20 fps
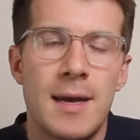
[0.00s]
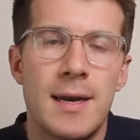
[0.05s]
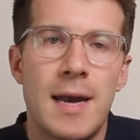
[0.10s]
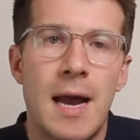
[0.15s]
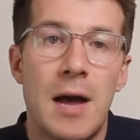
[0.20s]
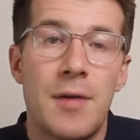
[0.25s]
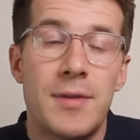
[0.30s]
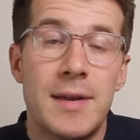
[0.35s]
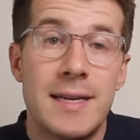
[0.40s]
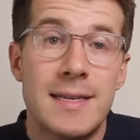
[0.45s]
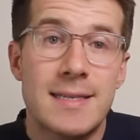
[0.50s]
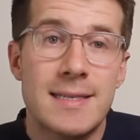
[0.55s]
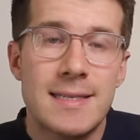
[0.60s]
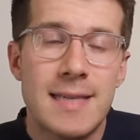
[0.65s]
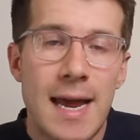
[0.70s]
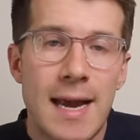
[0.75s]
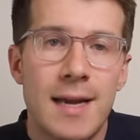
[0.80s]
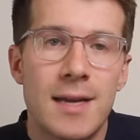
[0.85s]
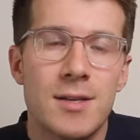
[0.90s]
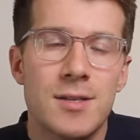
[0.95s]
Now, the
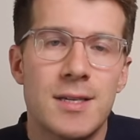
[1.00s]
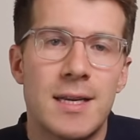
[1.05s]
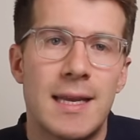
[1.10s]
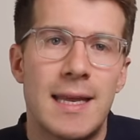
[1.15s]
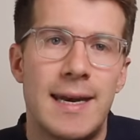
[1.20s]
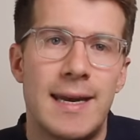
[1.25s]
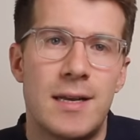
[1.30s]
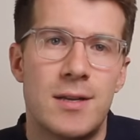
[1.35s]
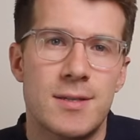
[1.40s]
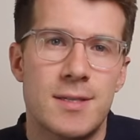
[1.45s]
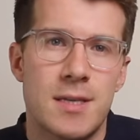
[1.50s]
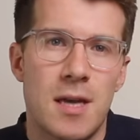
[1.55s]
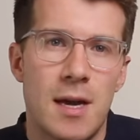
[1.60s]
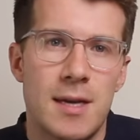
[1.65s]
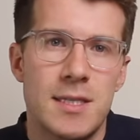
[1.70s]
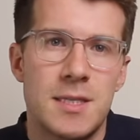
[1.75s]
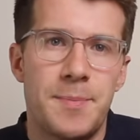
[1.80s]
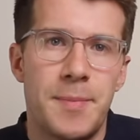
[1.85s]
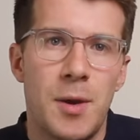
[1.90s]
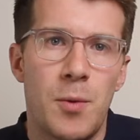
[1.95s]
second clinical
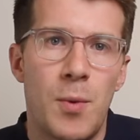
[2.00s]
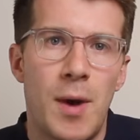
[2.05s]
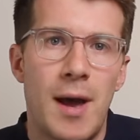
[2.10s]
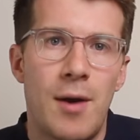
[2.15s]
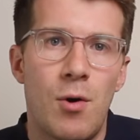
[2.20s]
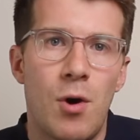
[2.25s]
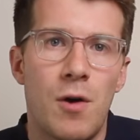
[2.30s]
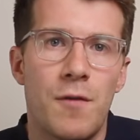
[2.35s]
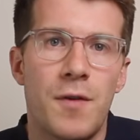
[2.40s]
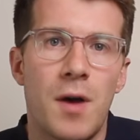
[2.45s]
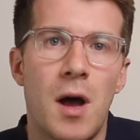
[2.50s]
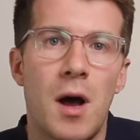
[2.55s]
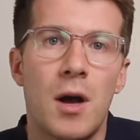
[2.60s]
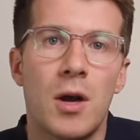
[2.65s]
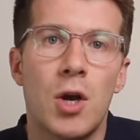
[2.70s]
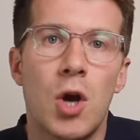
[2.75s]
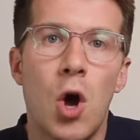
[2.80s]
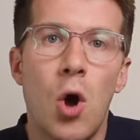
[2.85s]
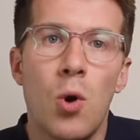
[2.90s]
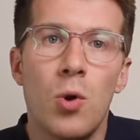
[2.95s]
sign to be aware of
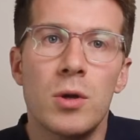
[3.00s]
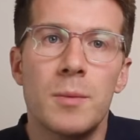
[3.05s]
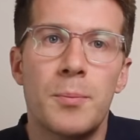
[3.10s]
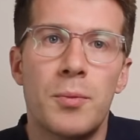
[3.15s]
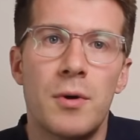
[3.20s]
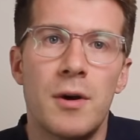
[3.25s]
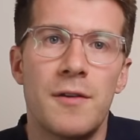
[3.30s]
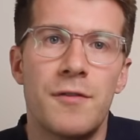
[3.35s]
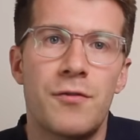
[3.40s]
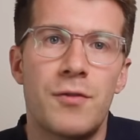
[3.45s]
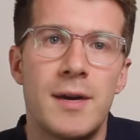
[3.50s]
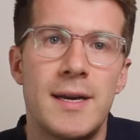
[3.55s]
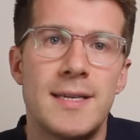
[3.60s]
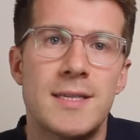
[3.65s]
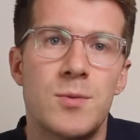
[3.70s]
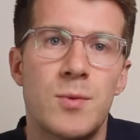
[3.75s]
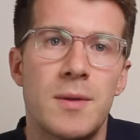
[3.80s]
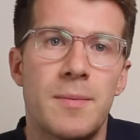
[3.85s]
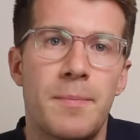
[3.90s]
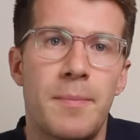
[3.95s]
are cold
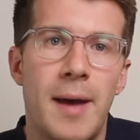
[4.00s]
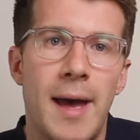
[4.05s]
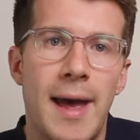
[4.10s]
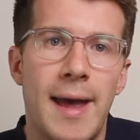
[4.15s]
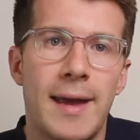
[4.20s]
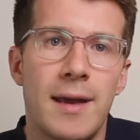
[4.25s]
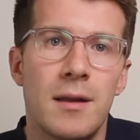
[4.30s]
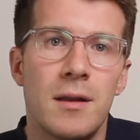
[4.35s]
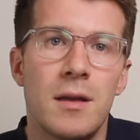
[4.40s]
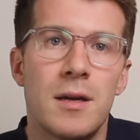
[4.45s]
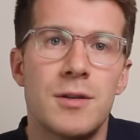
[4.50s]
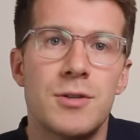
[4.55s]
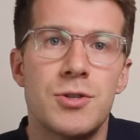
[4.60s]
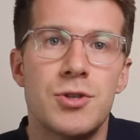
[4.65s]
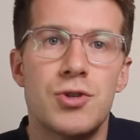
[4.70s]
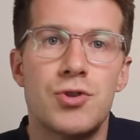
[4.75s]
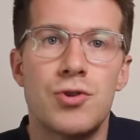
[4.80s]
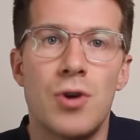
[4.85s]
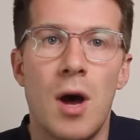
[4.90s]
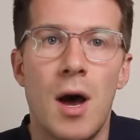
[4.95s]
peripheries with pale and
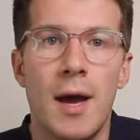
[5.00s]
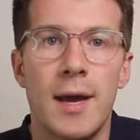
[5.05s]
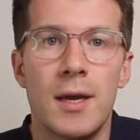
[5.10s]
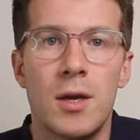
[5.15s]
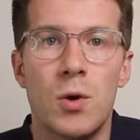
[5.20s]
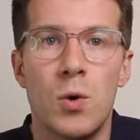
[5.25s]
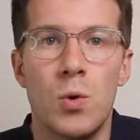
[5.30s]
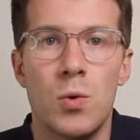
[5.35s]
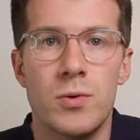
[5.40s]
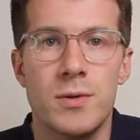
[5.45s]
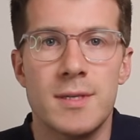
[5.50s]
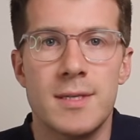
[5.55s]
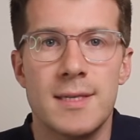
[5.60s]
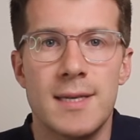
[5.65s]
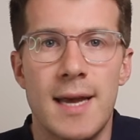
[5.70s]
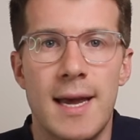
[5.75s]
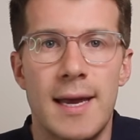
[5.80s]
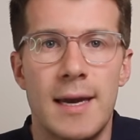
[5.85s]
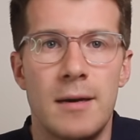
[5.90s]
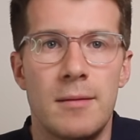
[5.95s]
dry, coarse
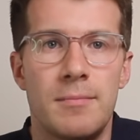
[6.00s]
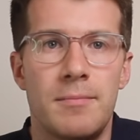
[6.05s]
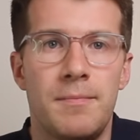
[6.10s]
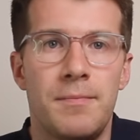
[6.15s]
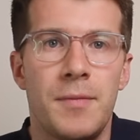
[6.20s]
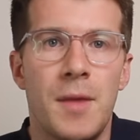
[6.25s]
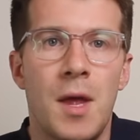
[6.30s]
skin.